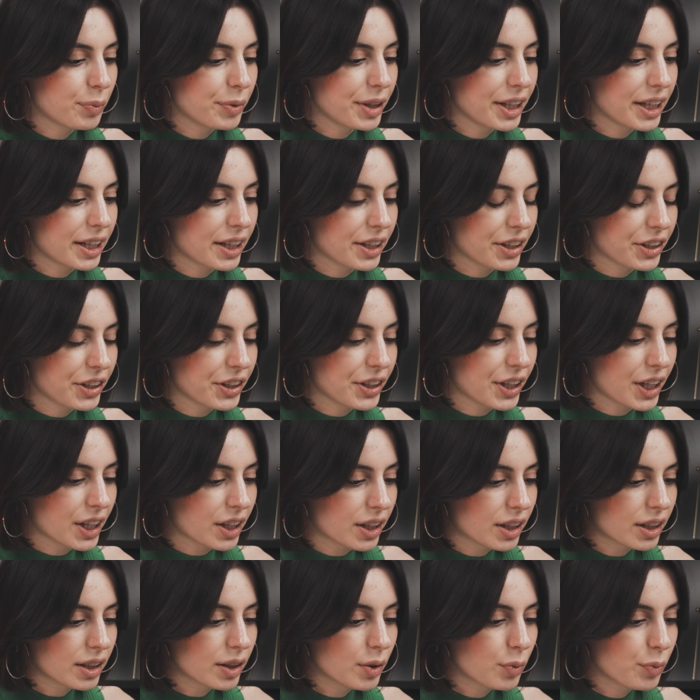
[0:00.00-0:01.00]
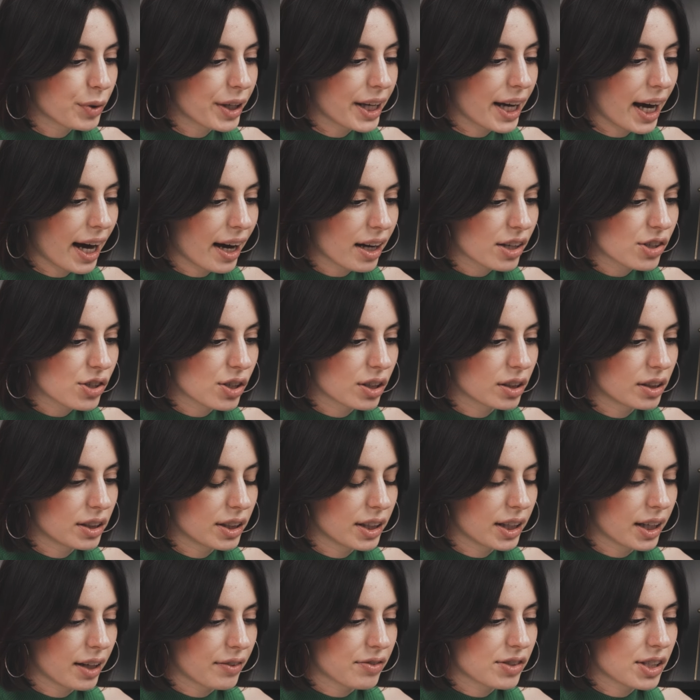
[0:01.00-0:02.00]
we are here. We
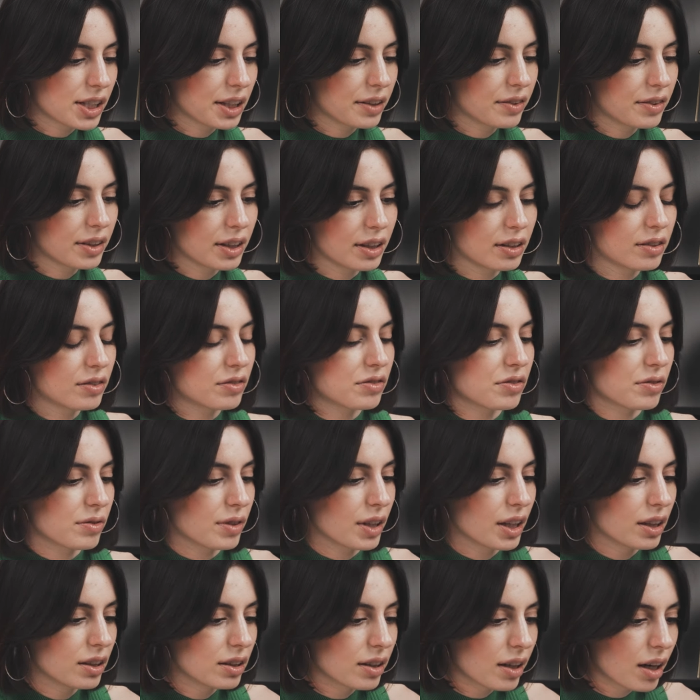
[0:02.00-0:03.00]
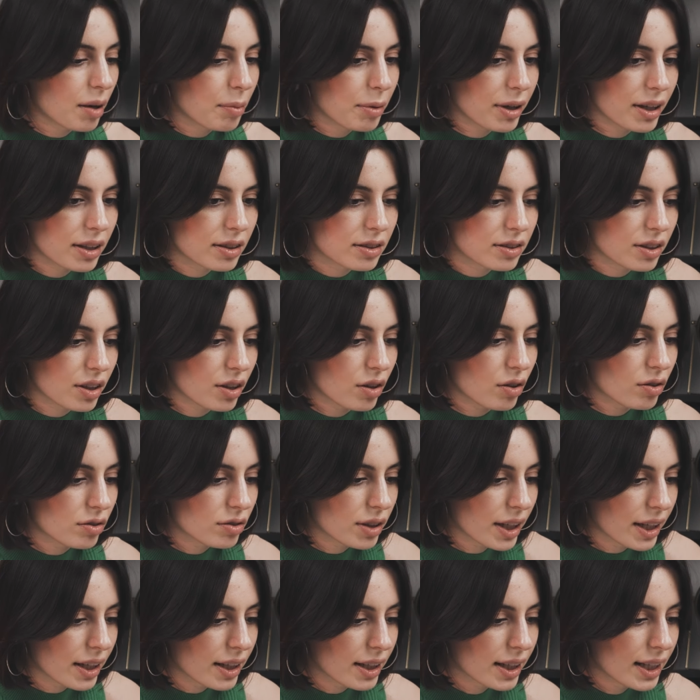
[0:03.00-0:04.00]
actually have seen that a little bit,
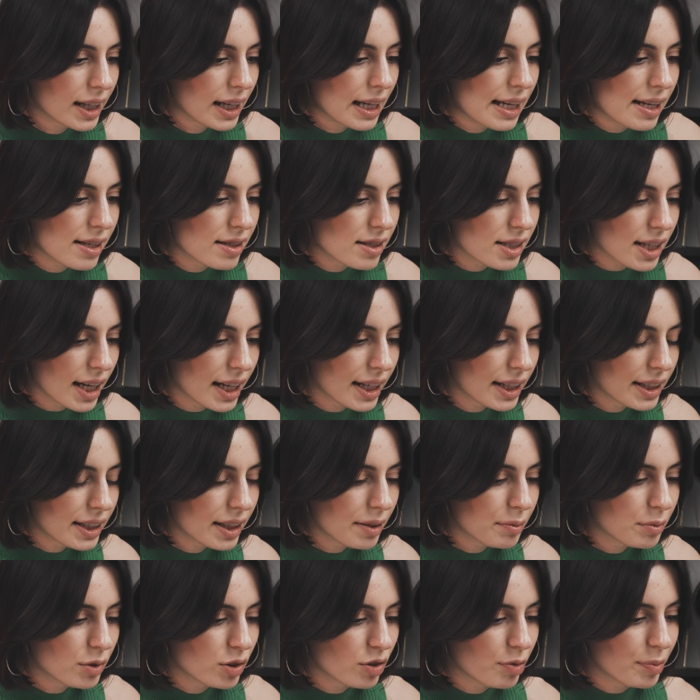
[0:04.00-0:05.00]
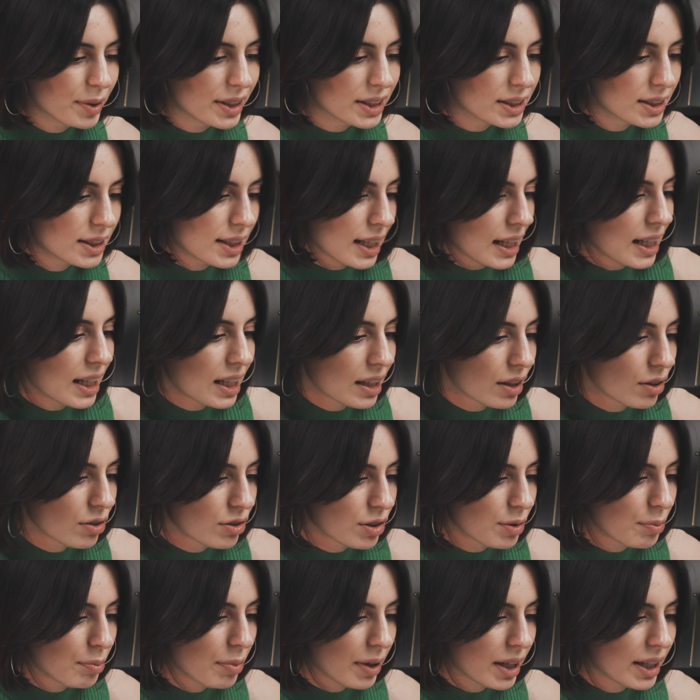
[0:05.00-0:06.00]
like tiny movement
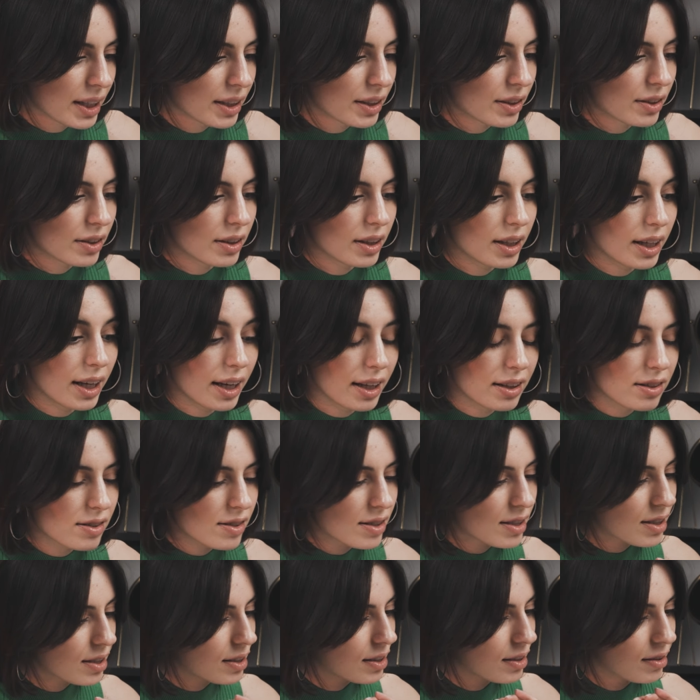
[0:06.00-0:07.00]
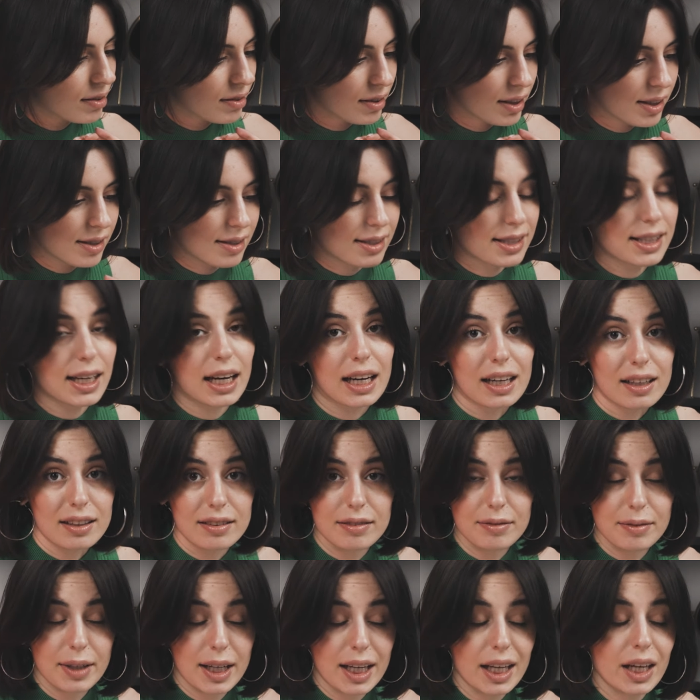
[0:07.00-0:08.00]
down, but it's
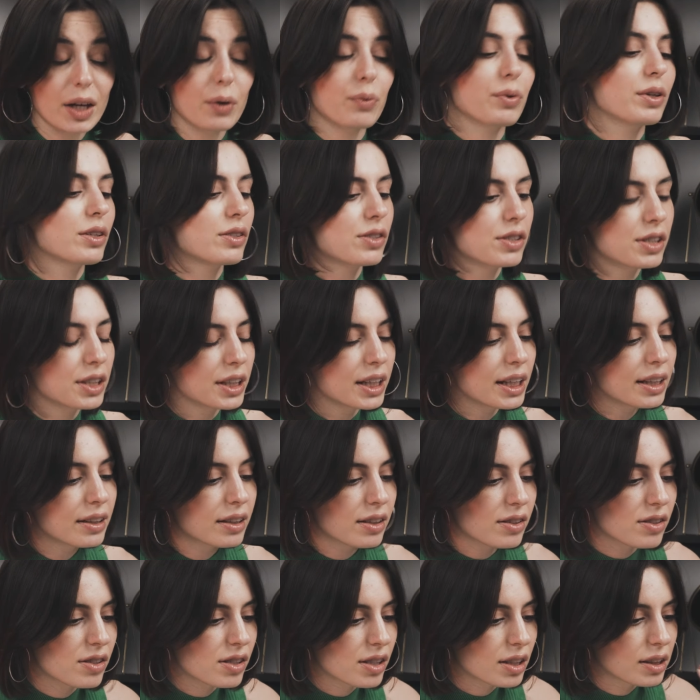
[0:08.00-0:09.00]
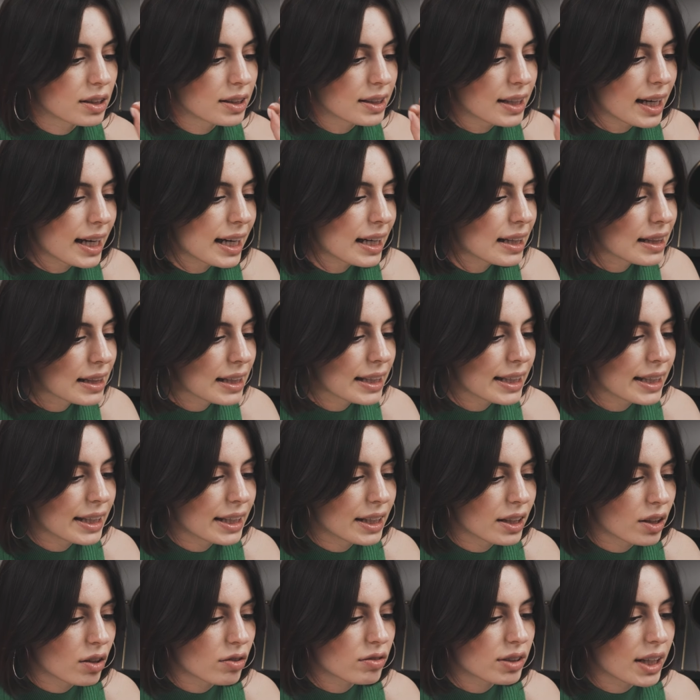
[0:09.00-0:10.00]
done. We see it is
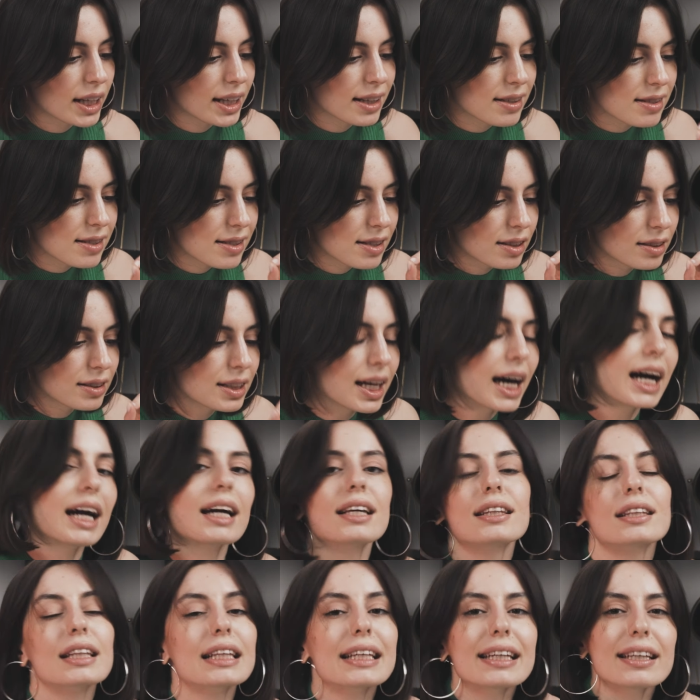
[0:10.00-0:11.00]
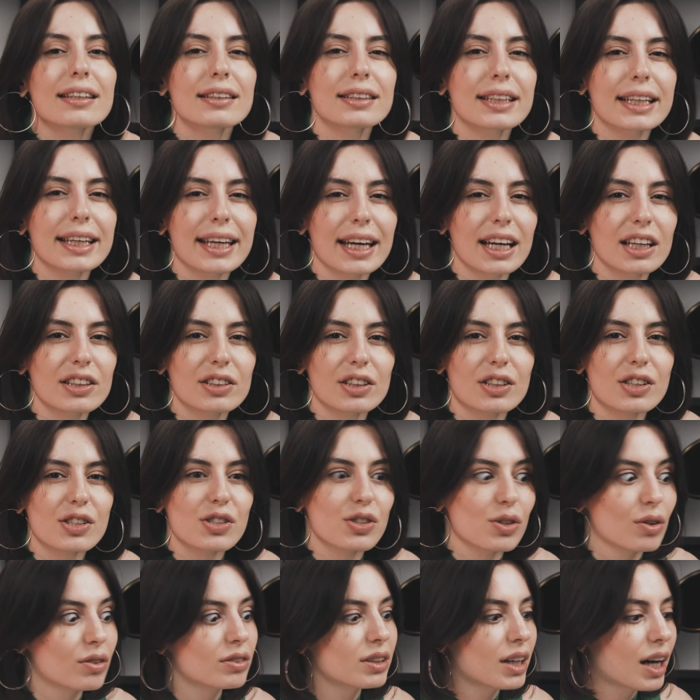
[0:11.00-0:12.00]
slightly, like a slightly
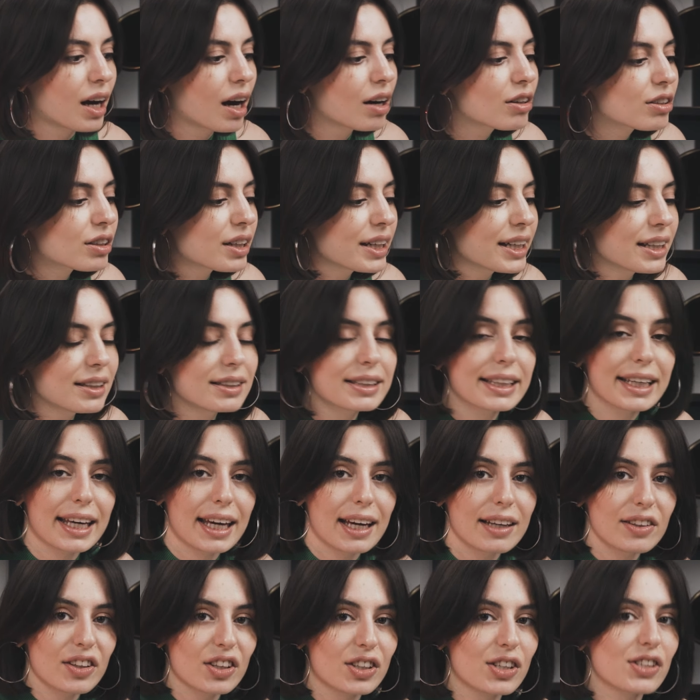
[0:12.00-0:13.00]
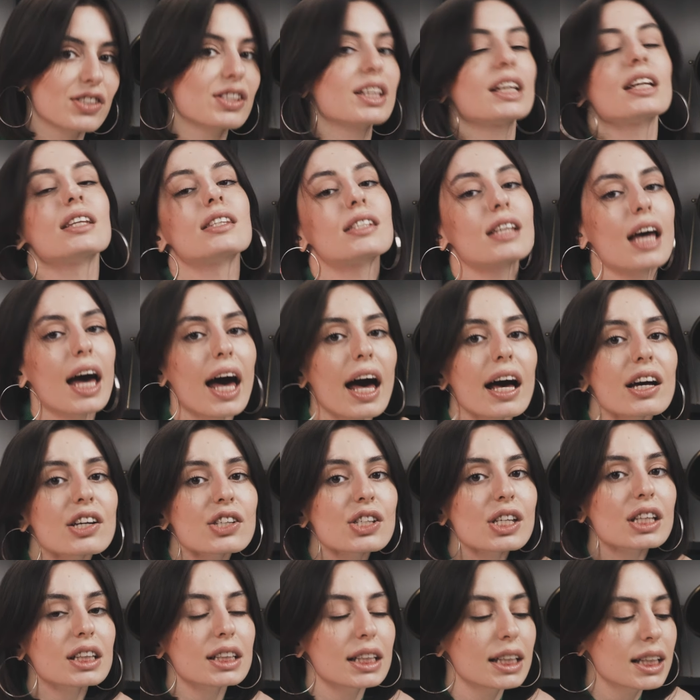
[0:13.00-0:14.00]
indicators on our indicators that it's
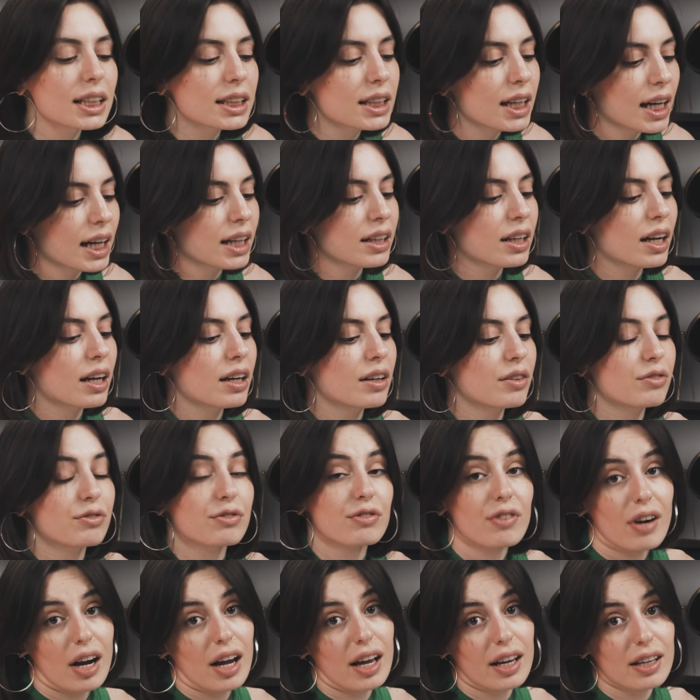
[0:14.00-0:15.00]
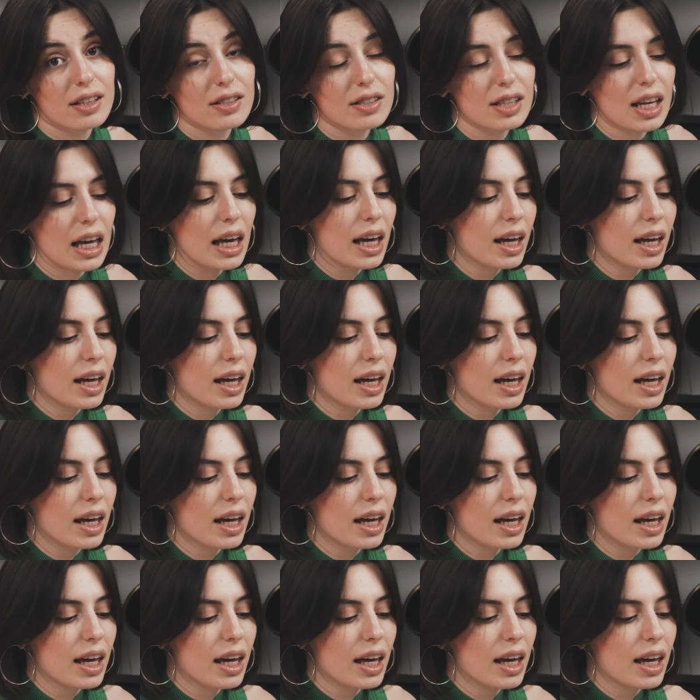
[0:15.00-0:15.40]
actually gonna rise.